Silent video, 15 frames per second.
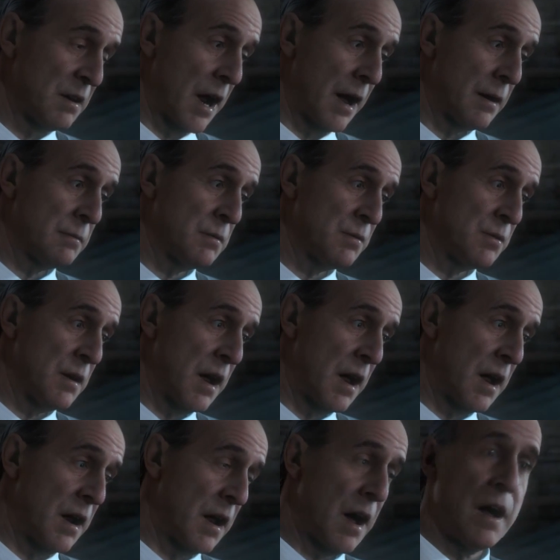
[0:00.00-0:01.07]
well, I'm
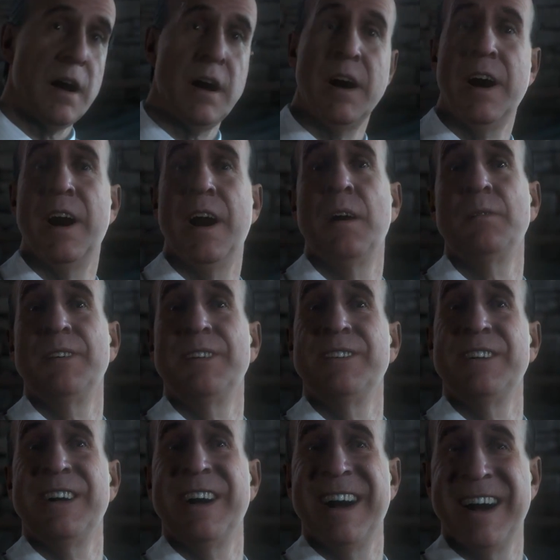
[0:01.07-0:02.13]
afraid
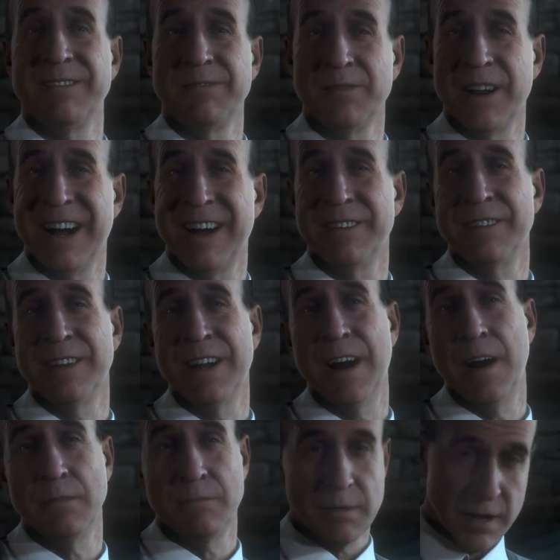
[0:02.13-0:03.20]
once again we're out of
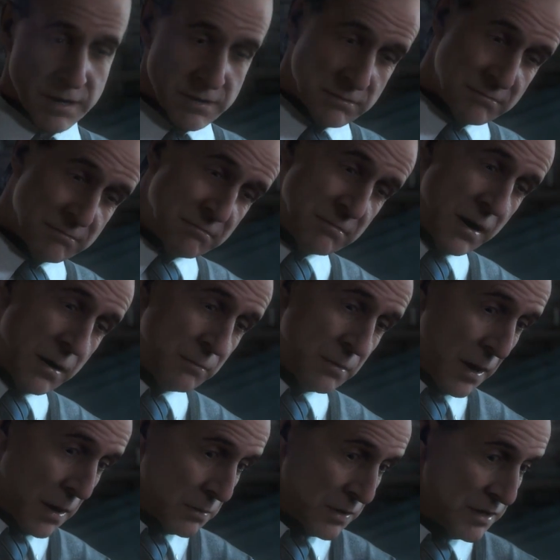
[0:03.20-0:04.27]
time, but I
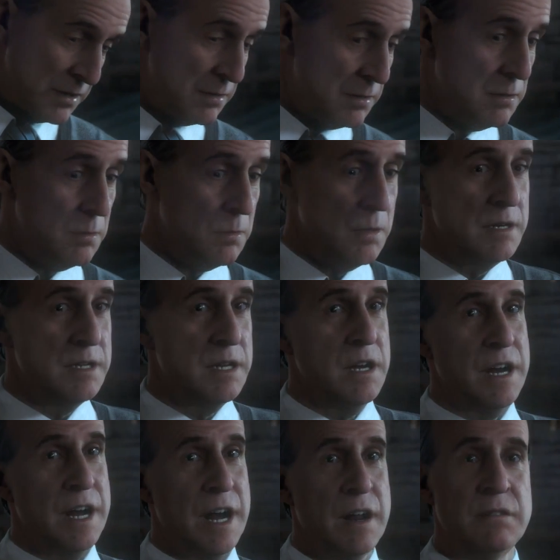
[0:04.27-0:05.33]
promise. Good
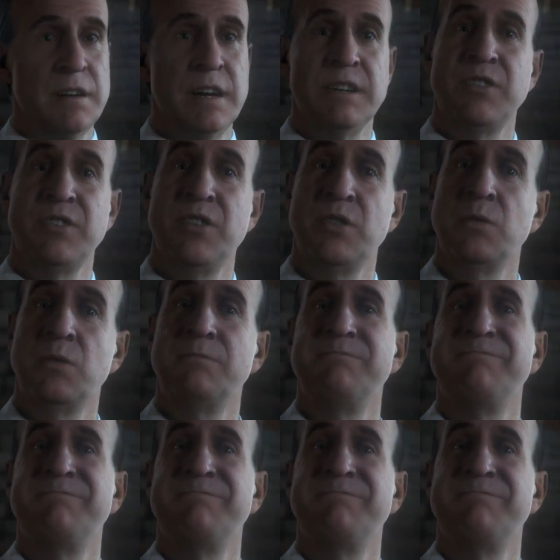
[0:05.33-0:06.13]
session. Again very soon.